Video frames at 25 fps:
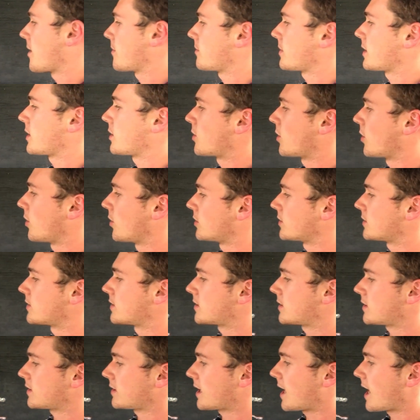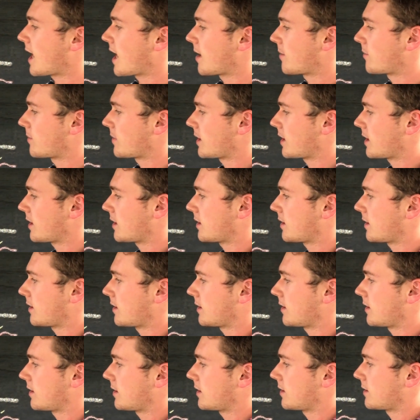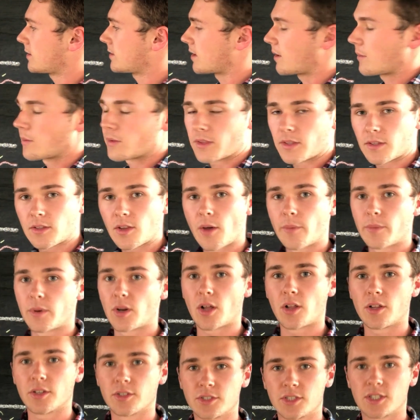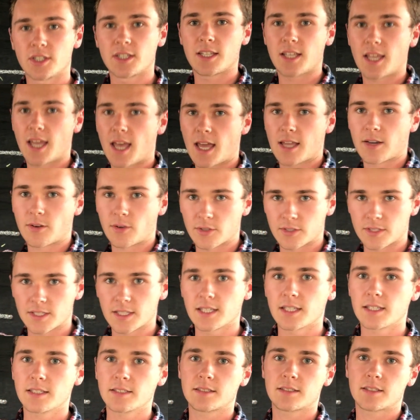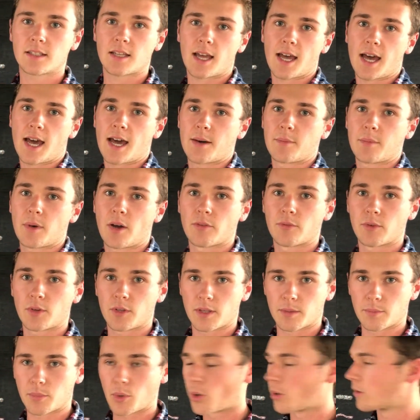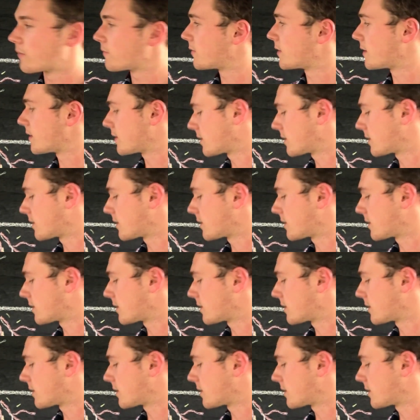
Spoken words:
because some of the terminology and ideas are really important for